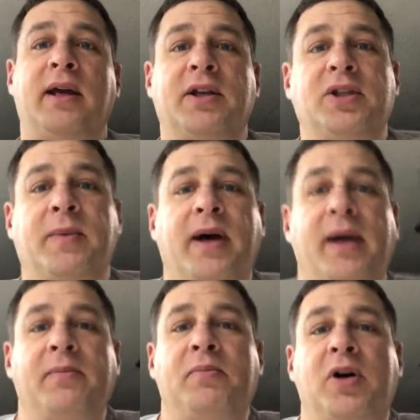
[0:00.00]
into
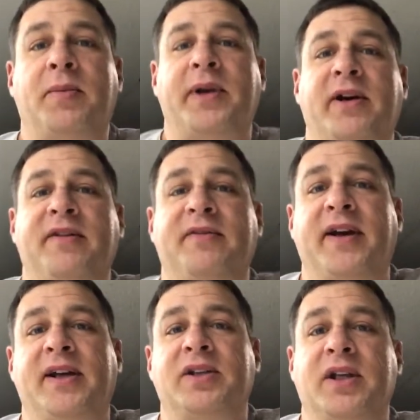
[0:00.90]
my pulmonary
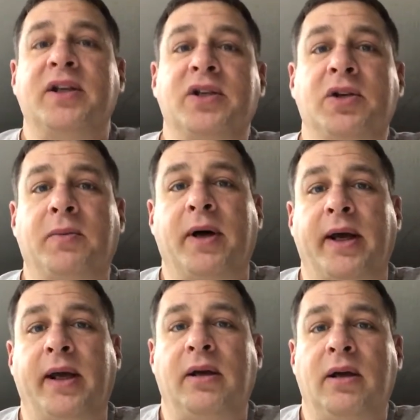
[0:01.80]
veins, into
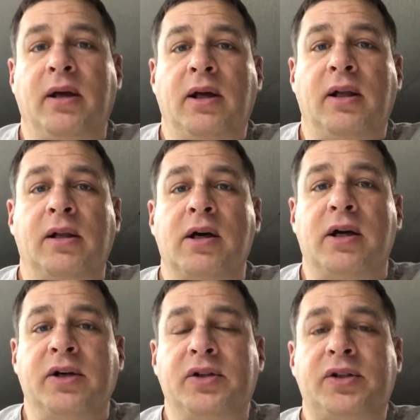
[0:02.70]
my
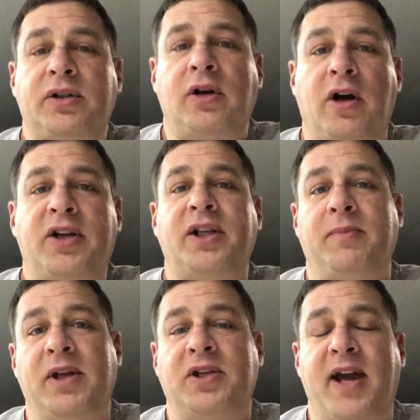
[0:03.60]
lungs, causing
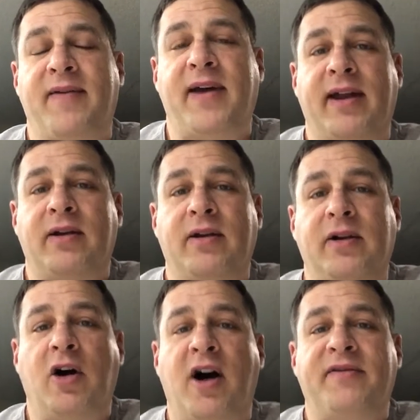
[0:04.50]
me to have that
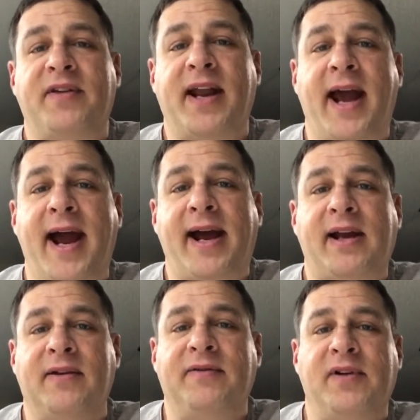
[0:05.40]
cough and
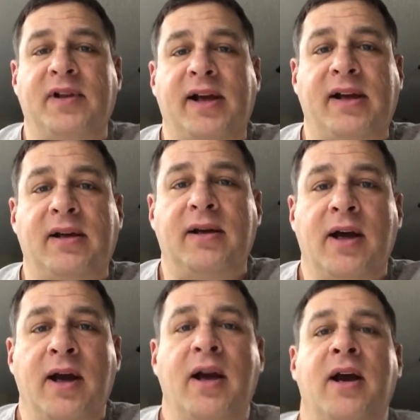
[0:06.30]
hack and feel like
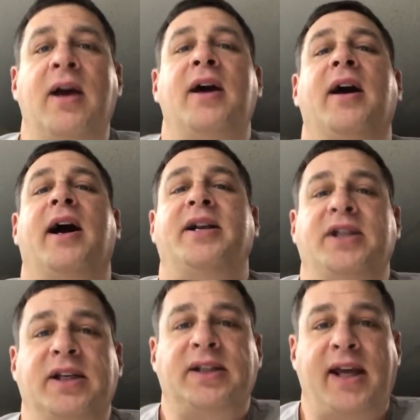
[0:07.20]
I
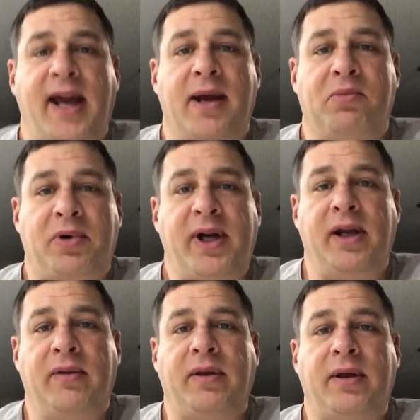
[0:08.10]
just can't
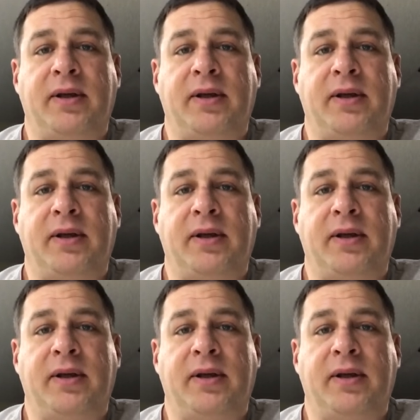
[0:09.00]
breathe.